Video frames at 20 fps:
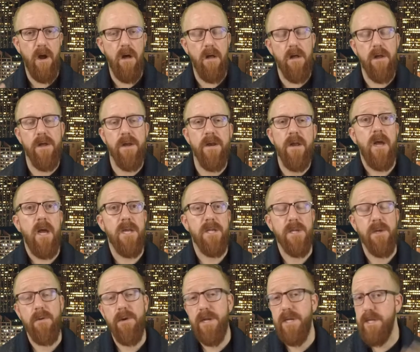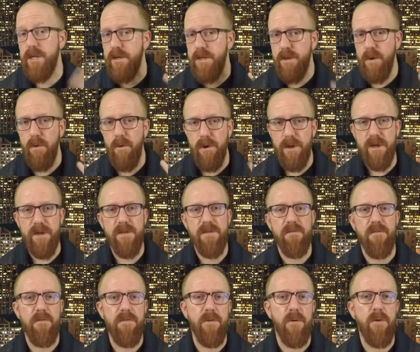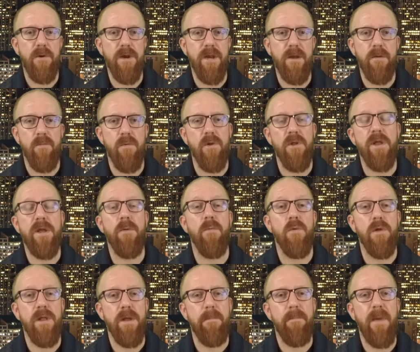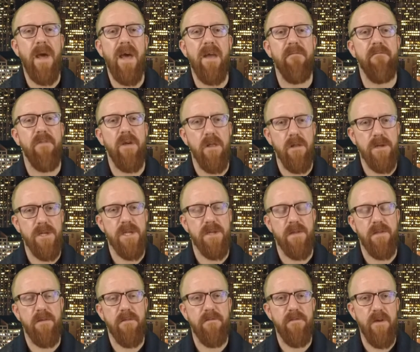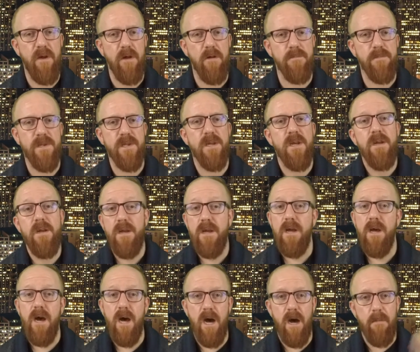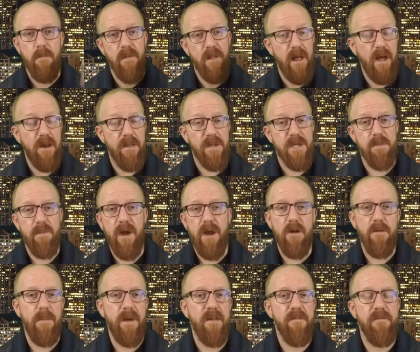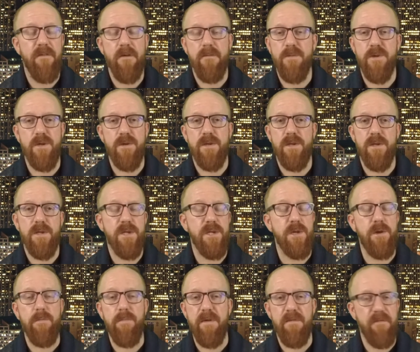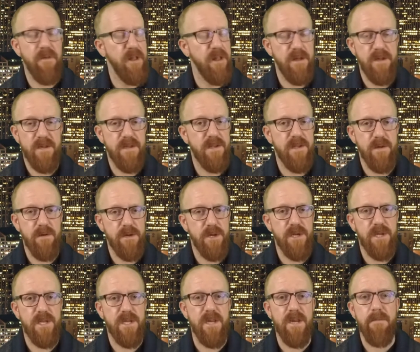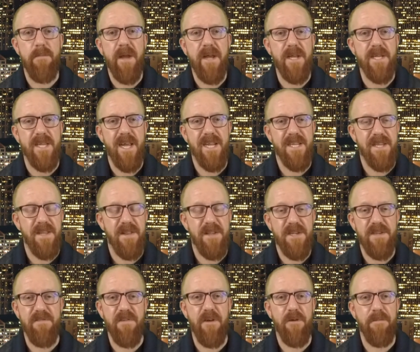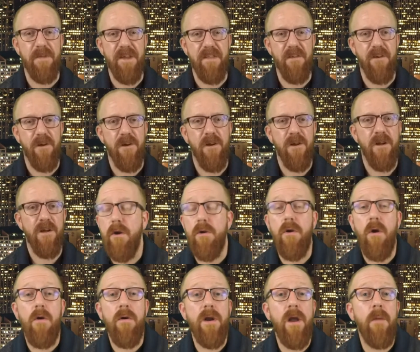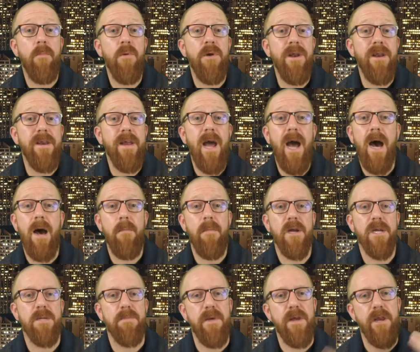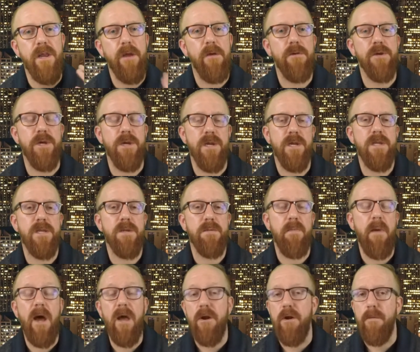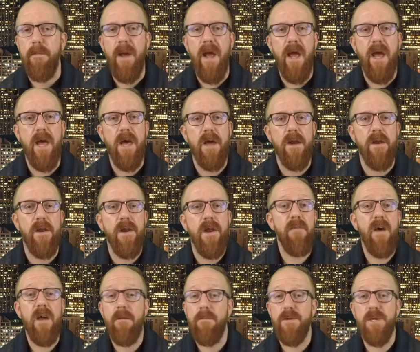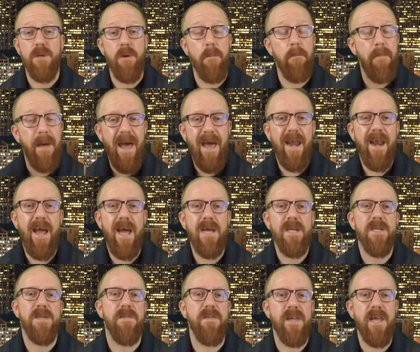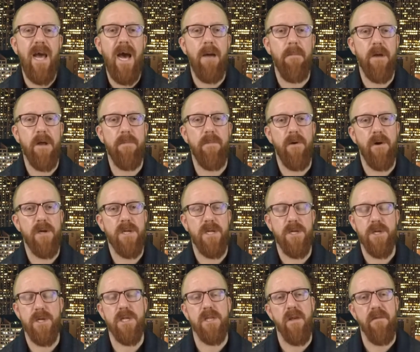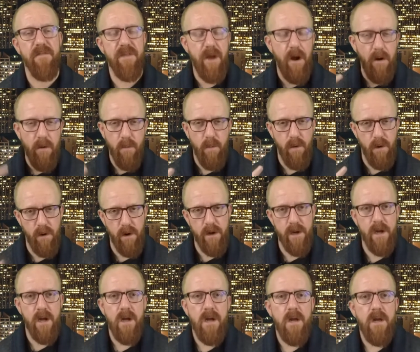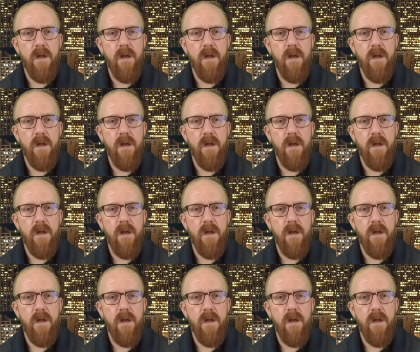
all. And, and Sony's notorious for throwing in really, really bad villains in their films. Um, a lot of the Spider-Man films are stupid villains, so it just didn't make sense in this film either. You know, growing up reading comics, being huge into Spider-Man, and Venom was so badass in the comic books. I just love the artwork.